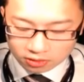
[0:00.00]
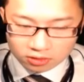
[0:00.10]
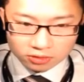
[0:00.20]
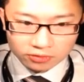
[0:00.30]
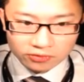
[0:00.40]

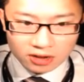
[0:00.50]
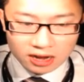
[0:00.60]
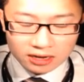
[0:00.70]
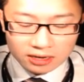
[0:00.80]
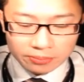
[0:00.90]
to
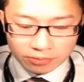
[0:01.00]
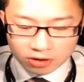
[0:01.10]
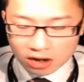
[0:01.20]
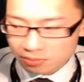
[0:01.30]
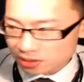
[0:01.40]
find a
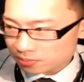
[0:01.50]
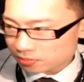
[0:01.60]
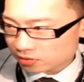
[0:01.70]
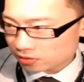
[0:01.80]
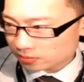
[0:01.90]
prime
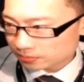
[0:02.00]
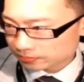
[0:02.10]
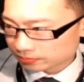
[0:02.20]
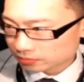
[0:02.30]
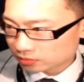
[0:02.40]
number.
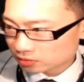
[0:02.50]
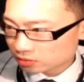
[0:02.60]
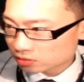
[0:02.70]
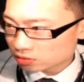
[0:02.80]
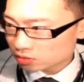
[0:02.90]

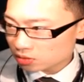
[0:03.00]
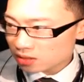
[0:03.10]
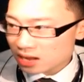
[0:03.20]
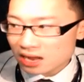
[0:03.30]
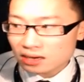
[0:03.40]
To do
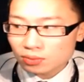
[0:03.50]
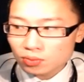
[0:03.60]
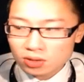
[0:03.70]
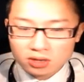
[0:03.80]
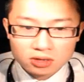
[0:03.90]
that,
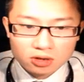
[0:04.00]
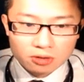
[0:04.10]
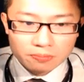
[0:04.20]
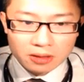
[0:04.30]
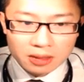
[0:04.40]
we're gonna
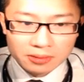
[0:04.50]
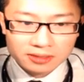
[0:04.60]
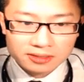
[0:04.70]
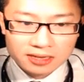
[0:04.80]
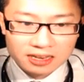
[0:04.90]
go public
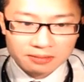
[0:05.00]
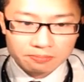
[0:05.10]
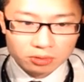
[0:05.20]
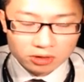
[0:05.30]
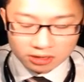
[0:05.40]
static
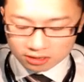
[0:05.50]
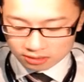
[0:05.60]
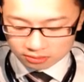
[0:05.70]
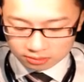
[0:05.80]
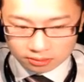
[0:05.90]
boolean,